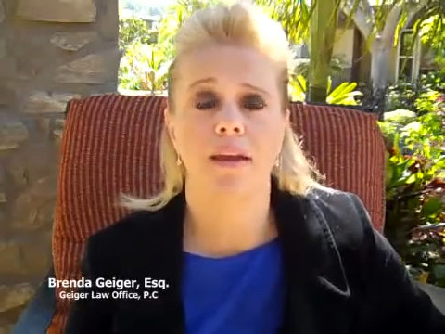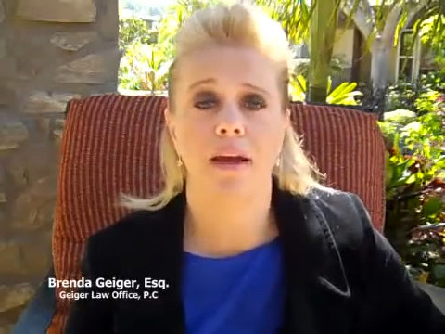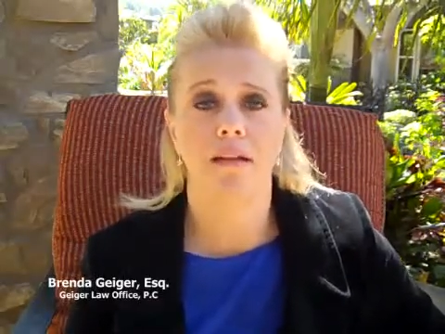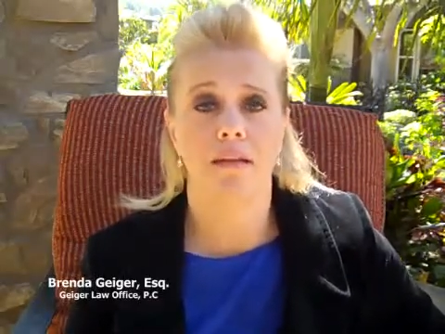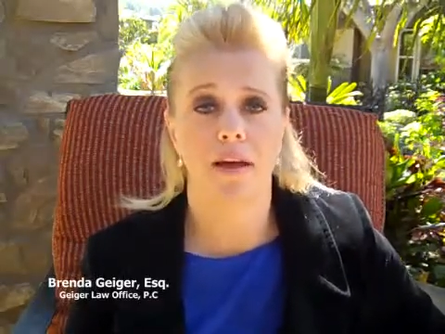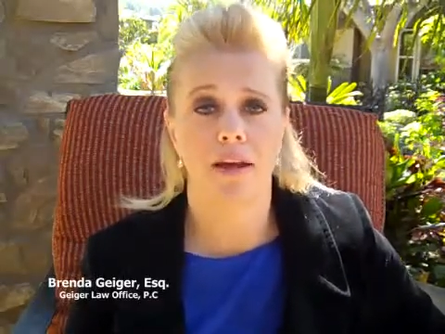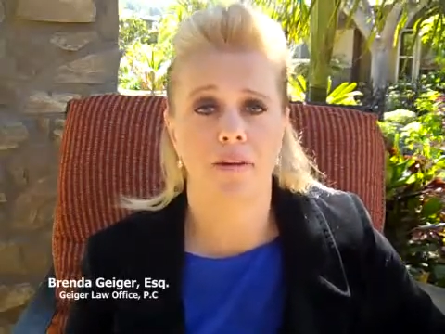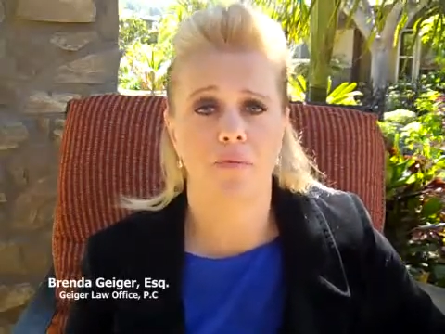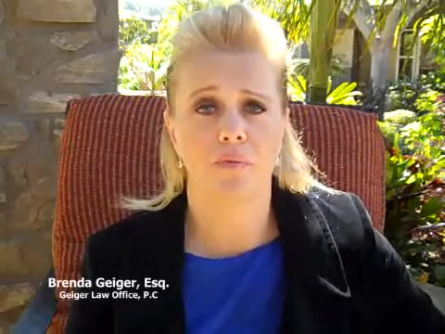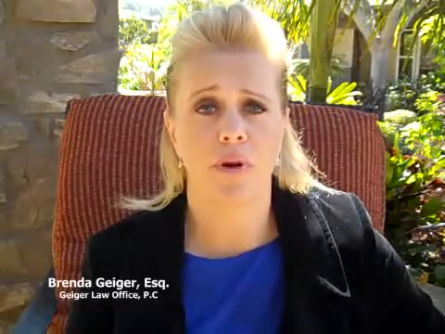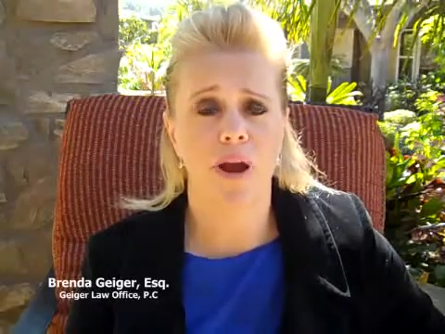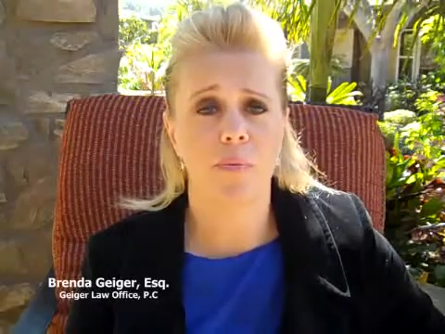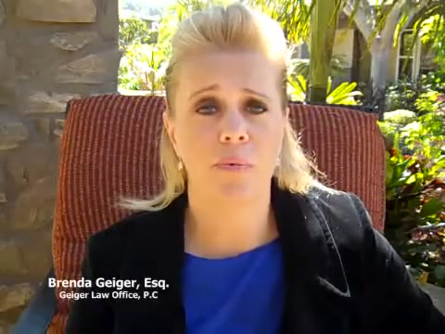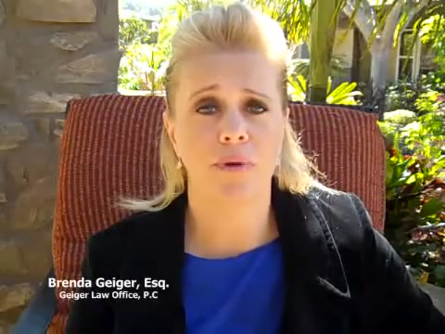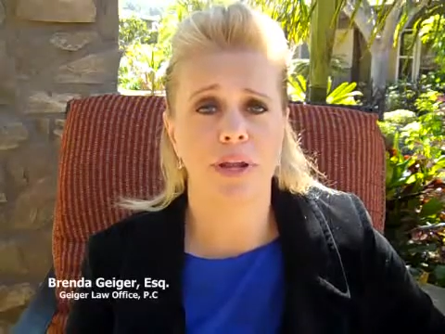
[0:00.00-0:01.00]
a lot of
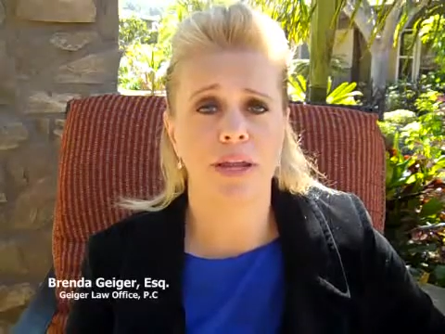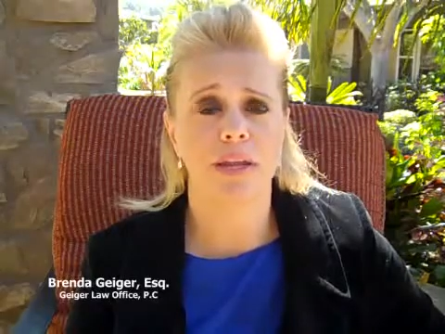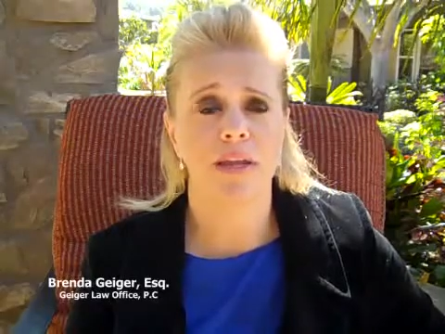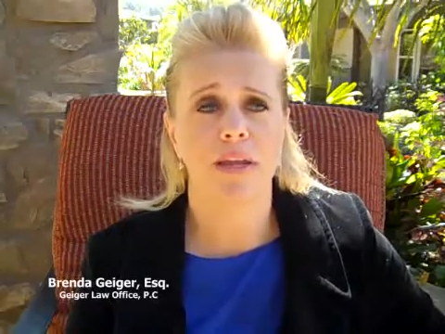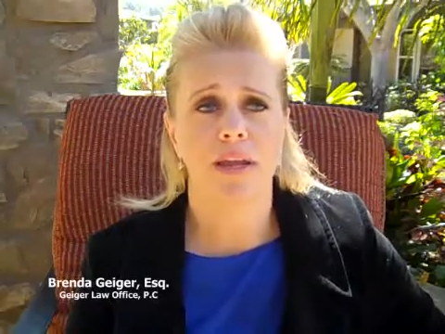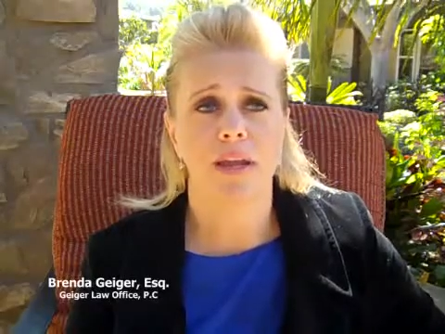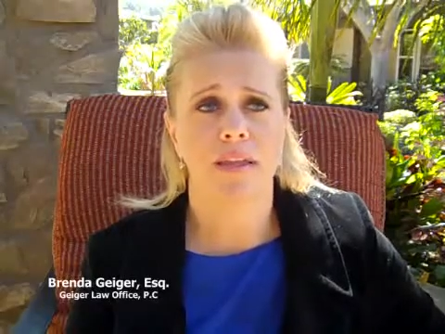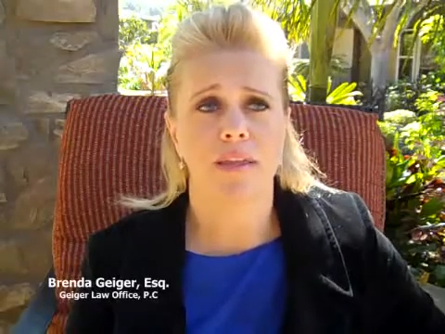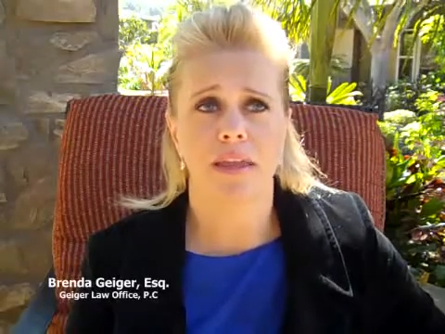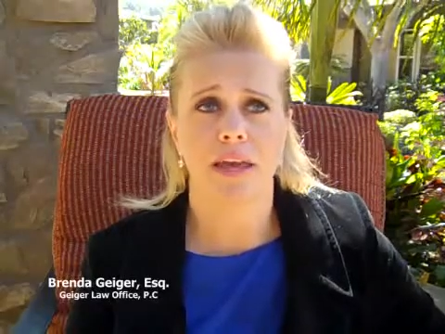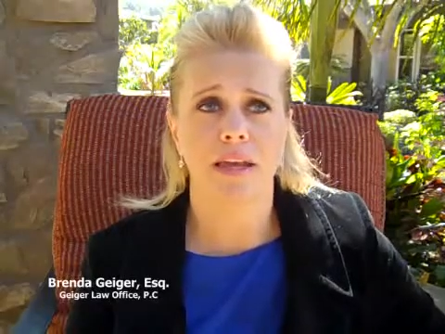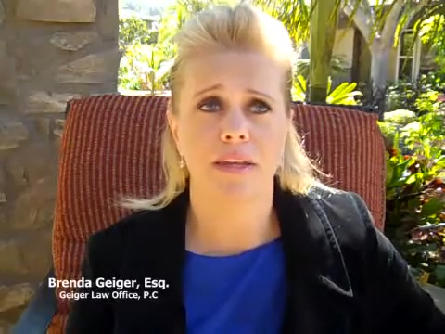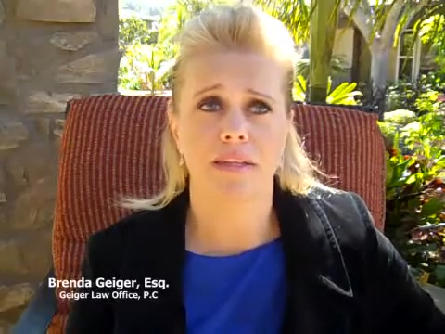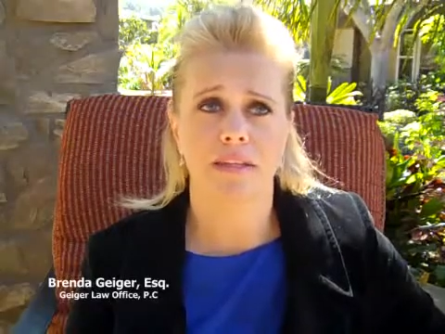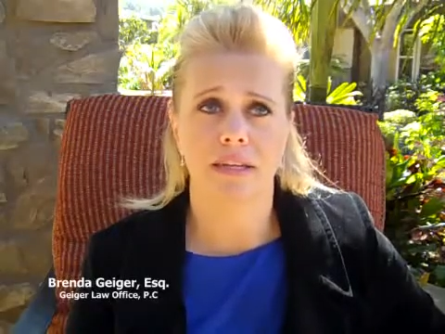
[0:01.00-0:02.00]
property
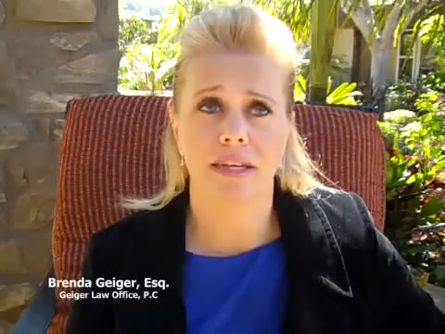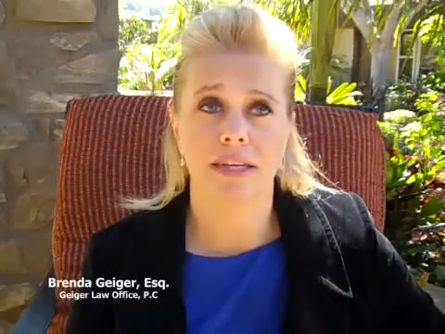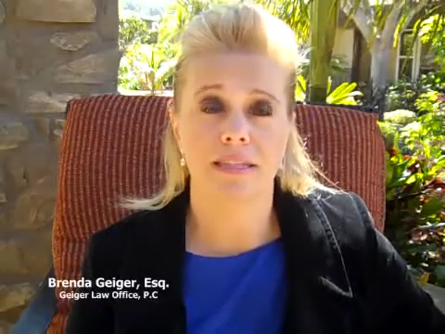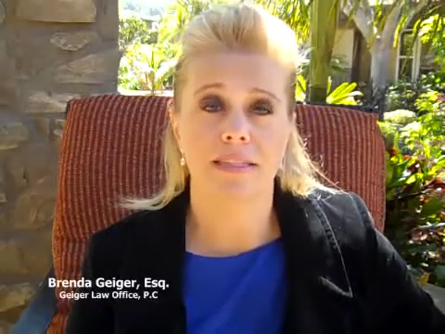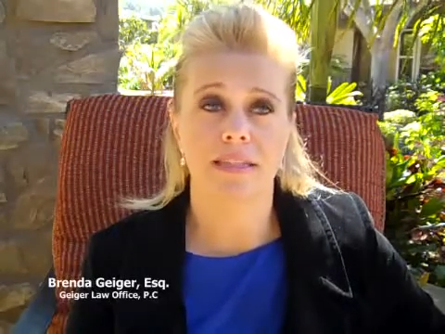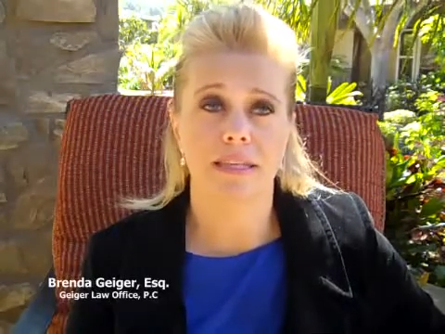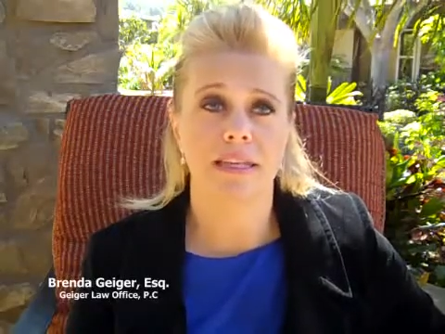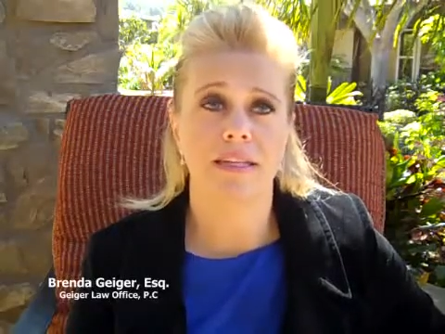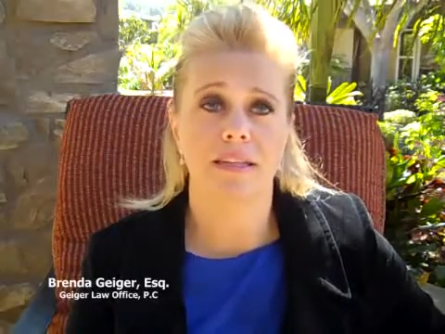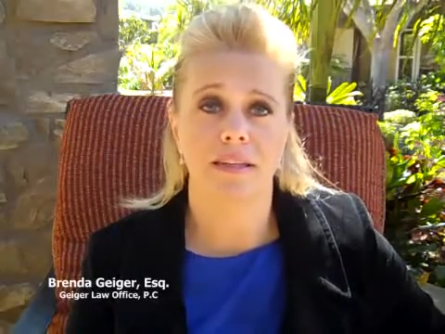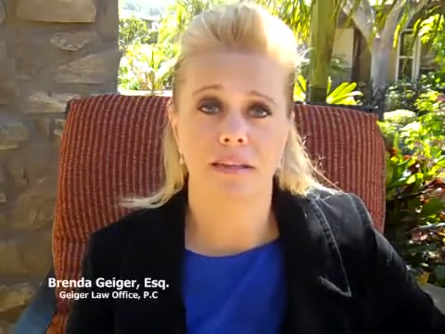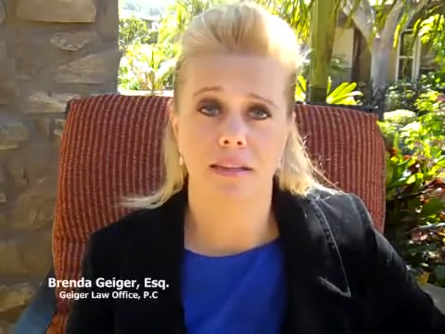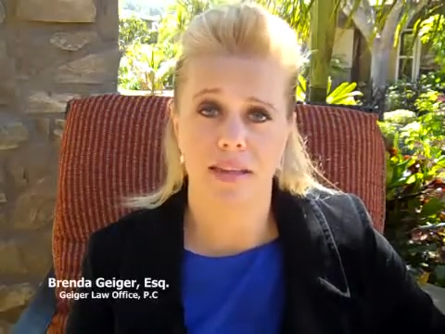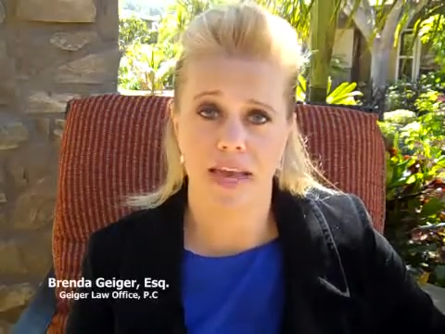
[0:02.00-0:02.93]
that exceeded